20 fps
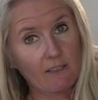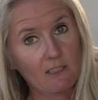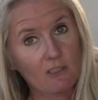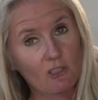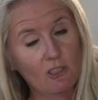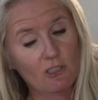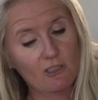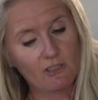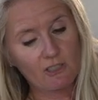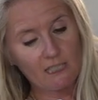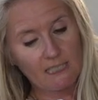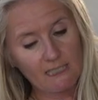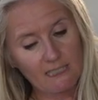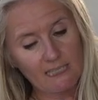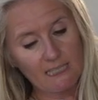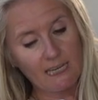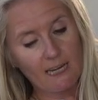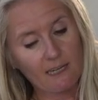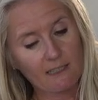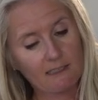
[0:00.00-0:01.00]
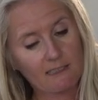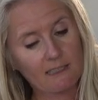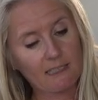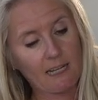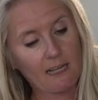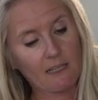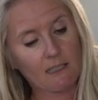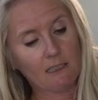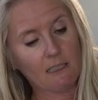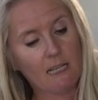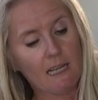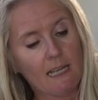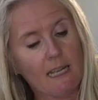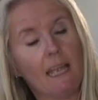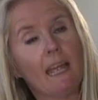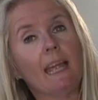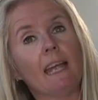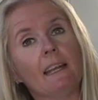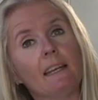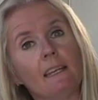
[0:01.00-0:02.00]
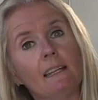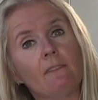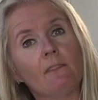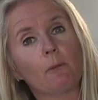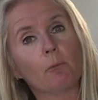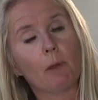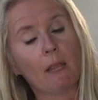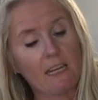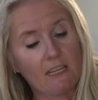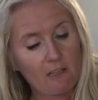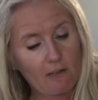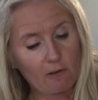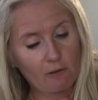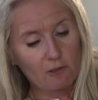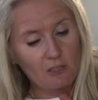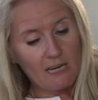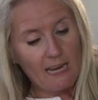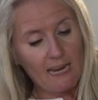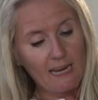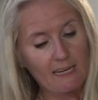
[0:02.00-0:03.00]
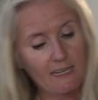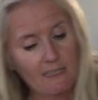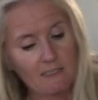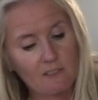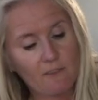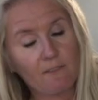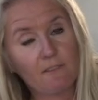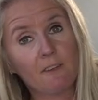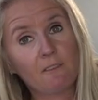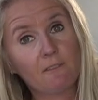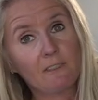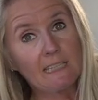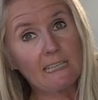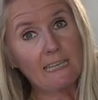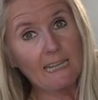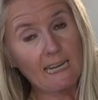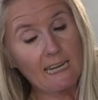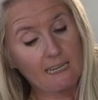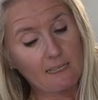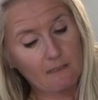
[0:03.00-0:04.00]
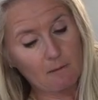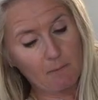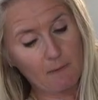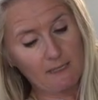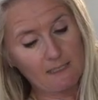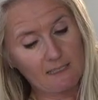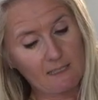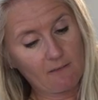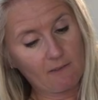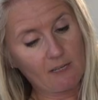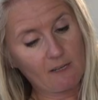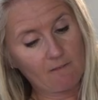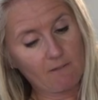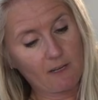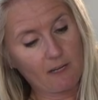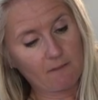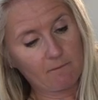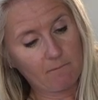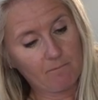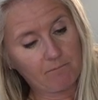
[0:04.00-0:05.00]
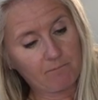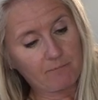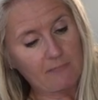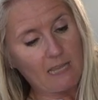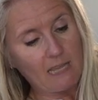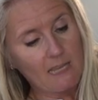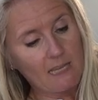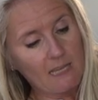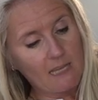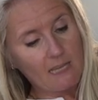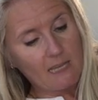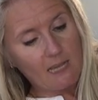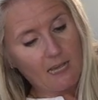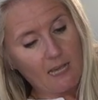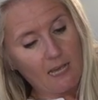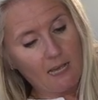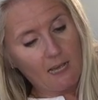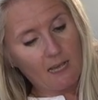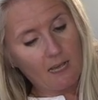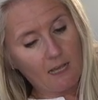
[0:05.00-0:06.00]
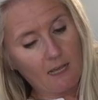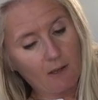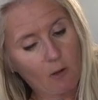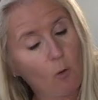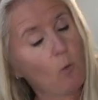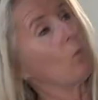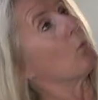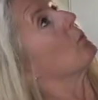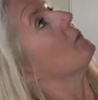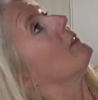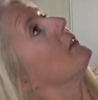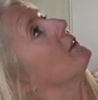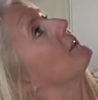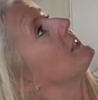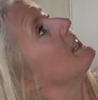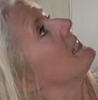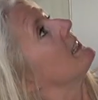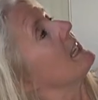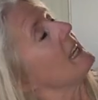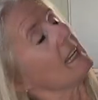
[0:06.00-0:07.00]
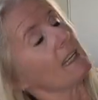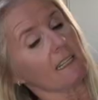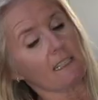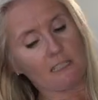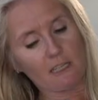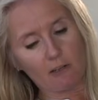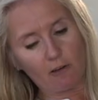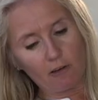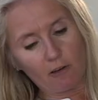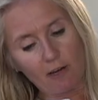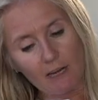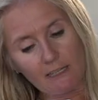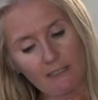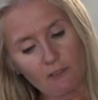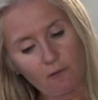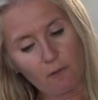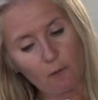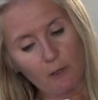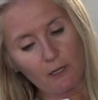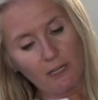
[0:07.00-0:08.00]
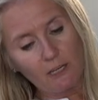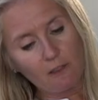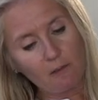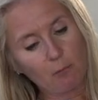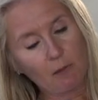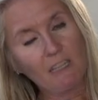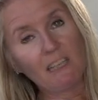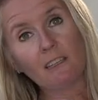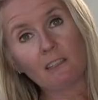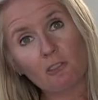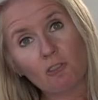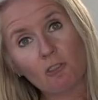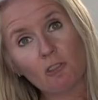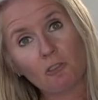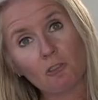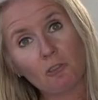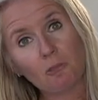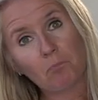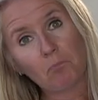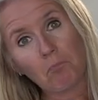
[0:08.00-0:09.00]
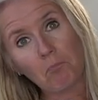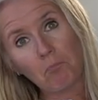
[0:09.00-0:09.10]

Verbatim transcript: inches in the XL, and in the regular tag, it's 58 by 75. Uh, oh, they're saying that interior height's 43 inches.